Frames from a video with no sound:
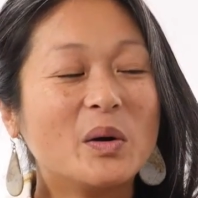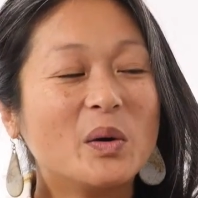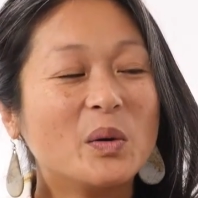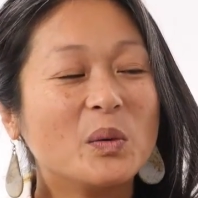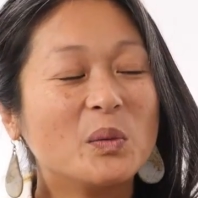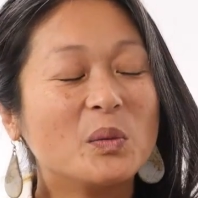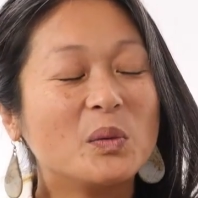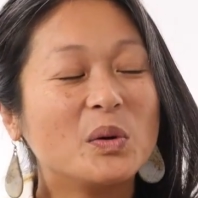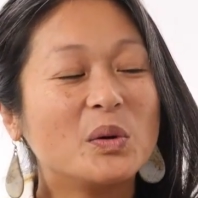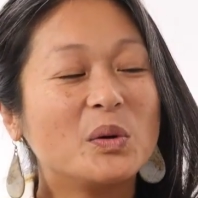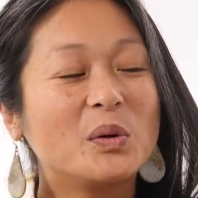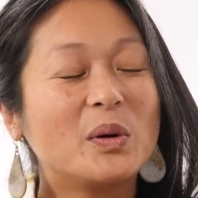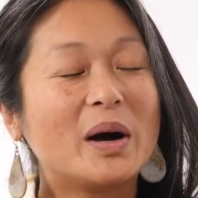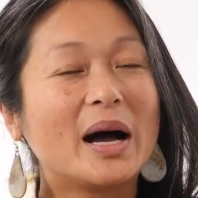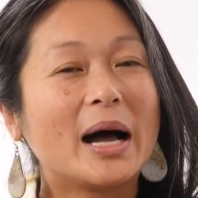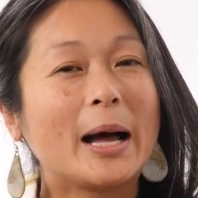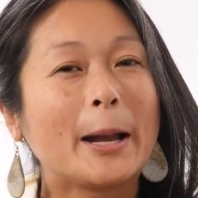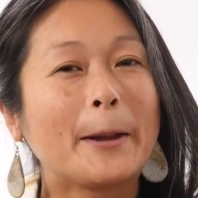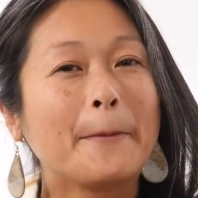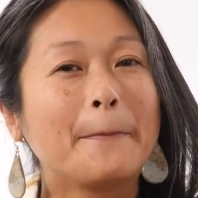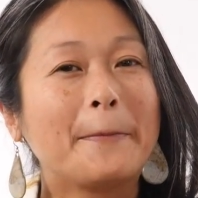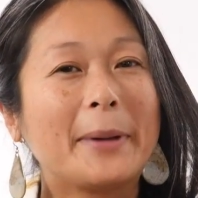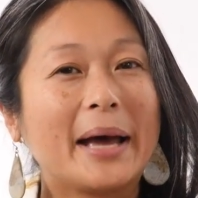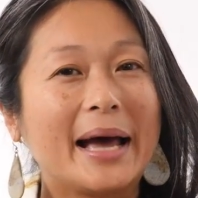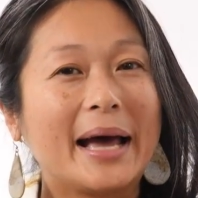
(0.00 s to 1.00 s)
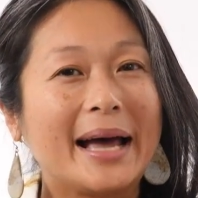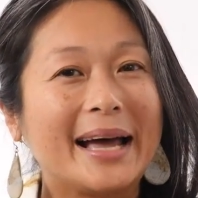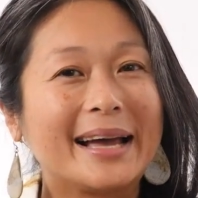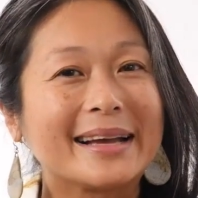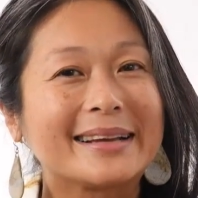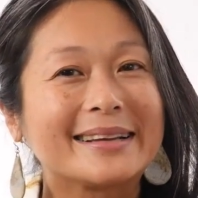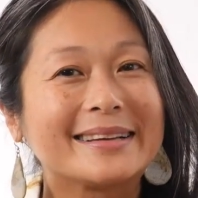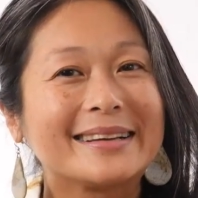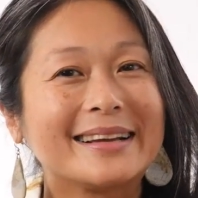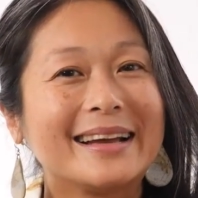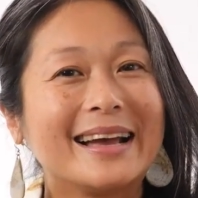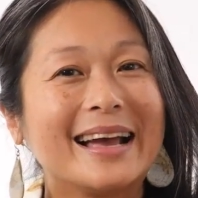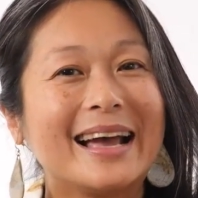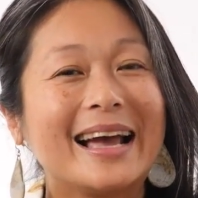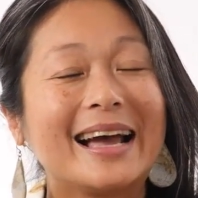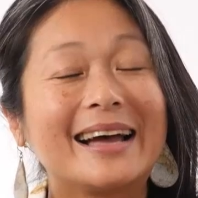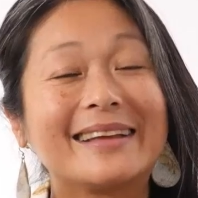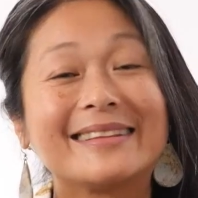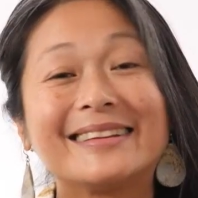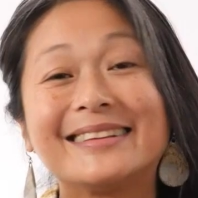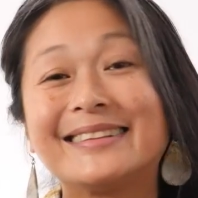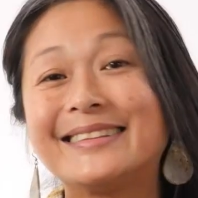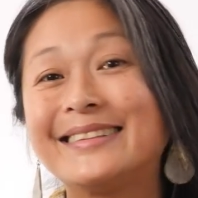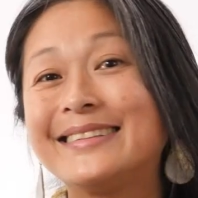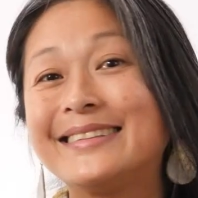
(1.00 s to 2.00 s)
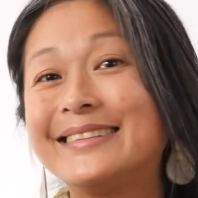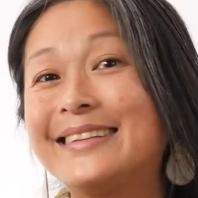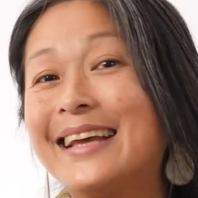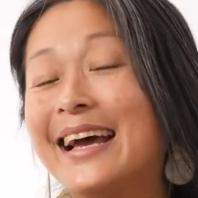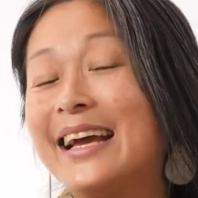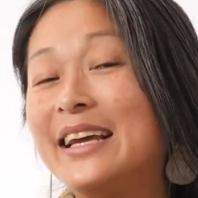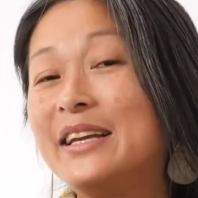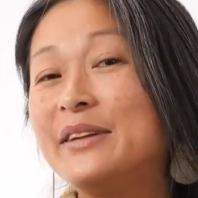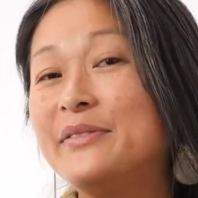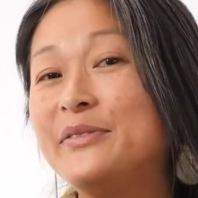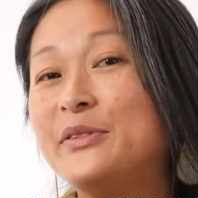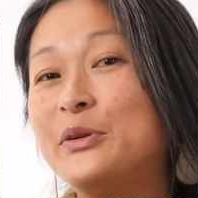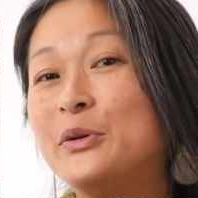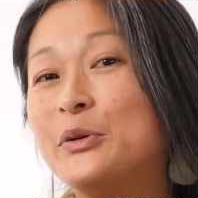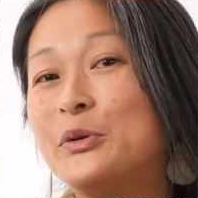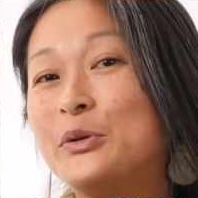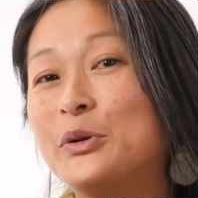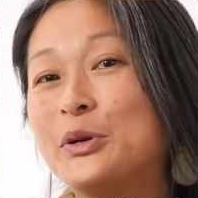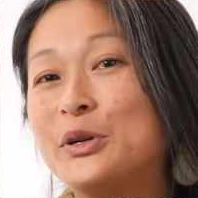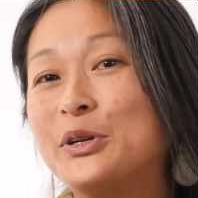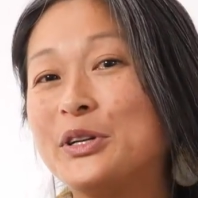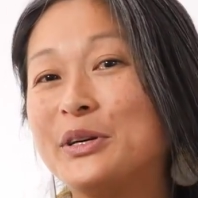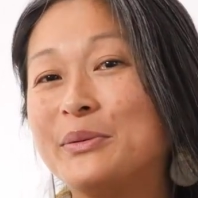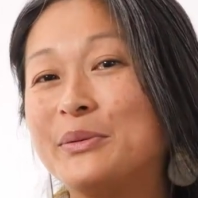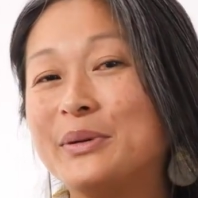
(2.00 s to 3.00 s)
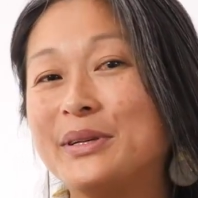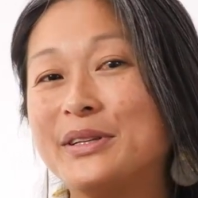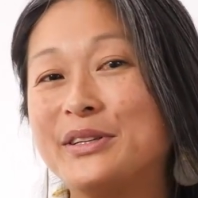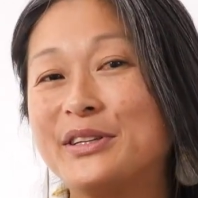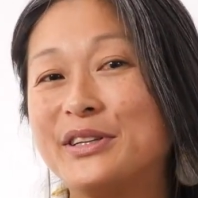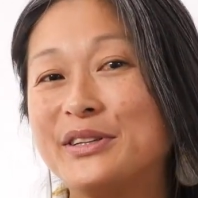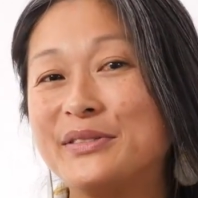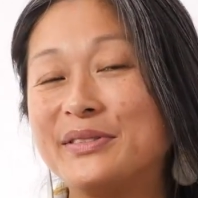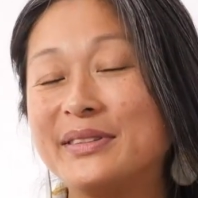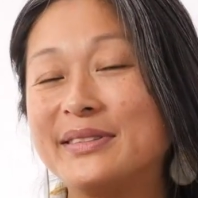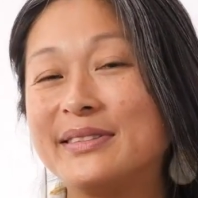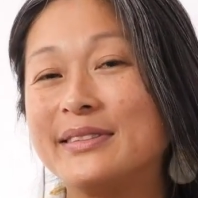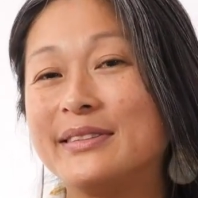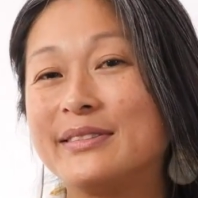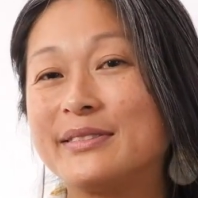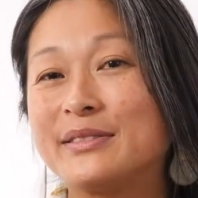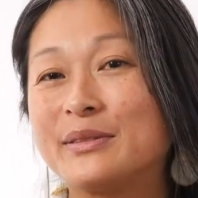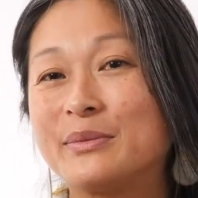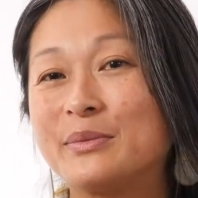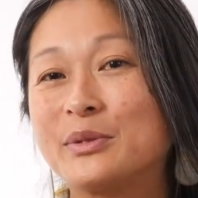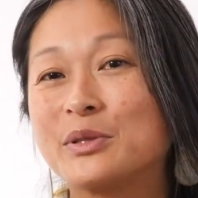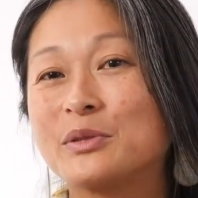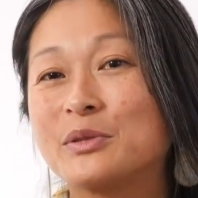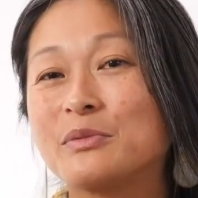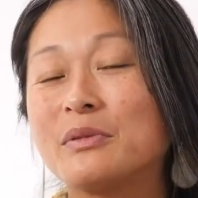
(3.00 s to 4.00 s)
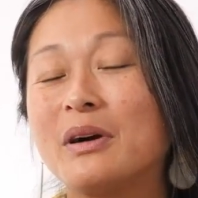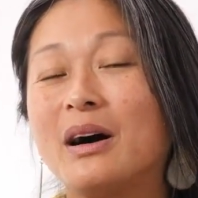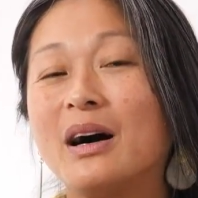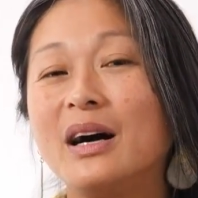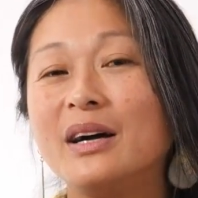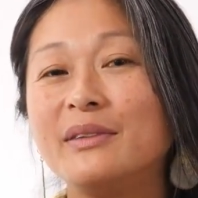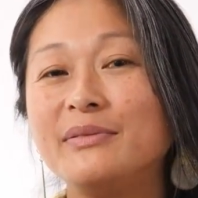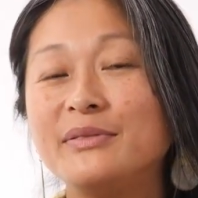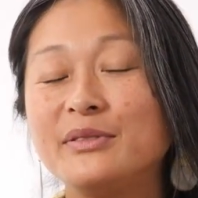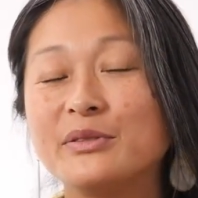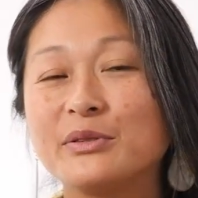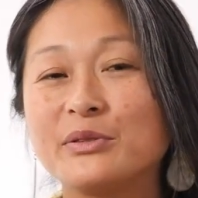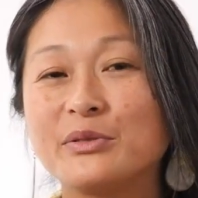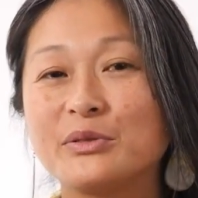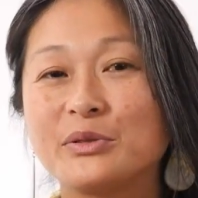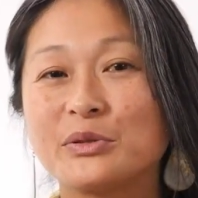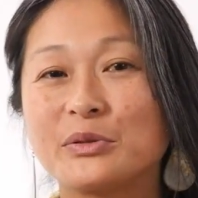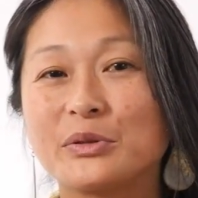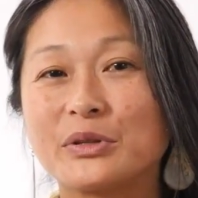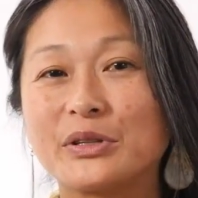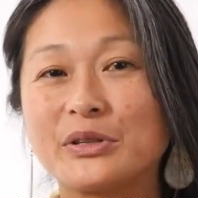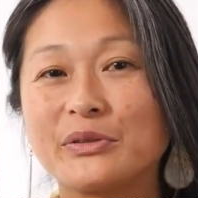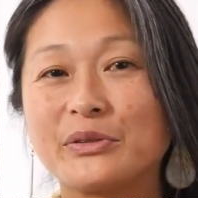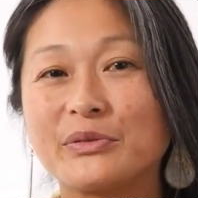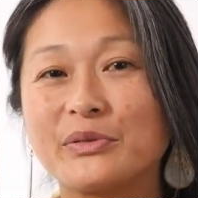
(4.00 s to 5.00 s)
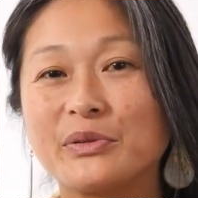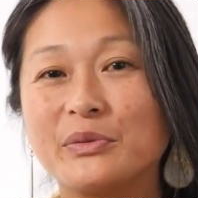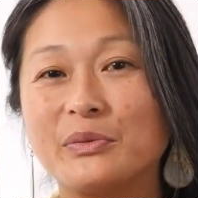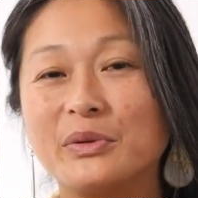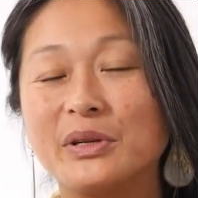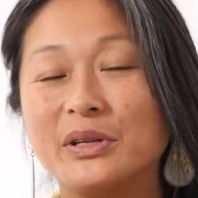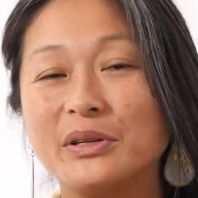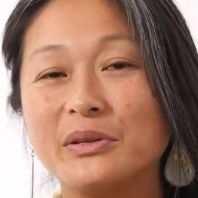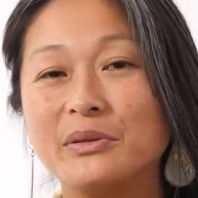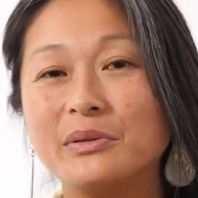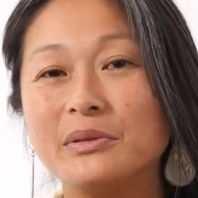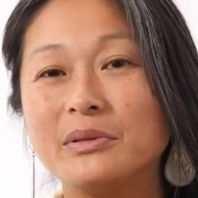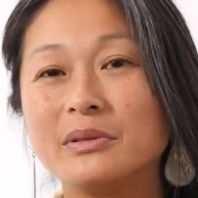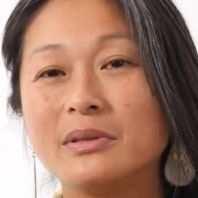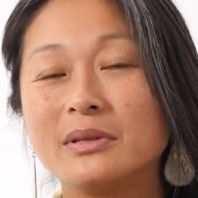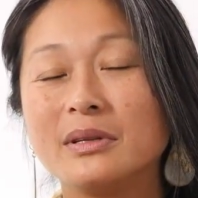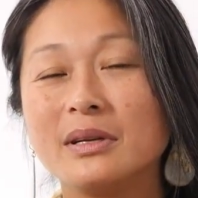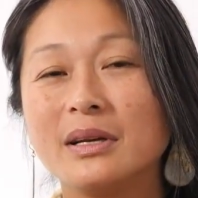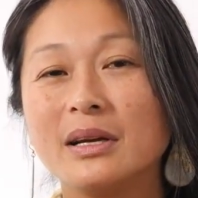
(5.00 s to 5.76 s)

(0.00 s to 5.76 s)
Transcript: we'll unpack how the state of your autonomic nervous system drives your story of the world,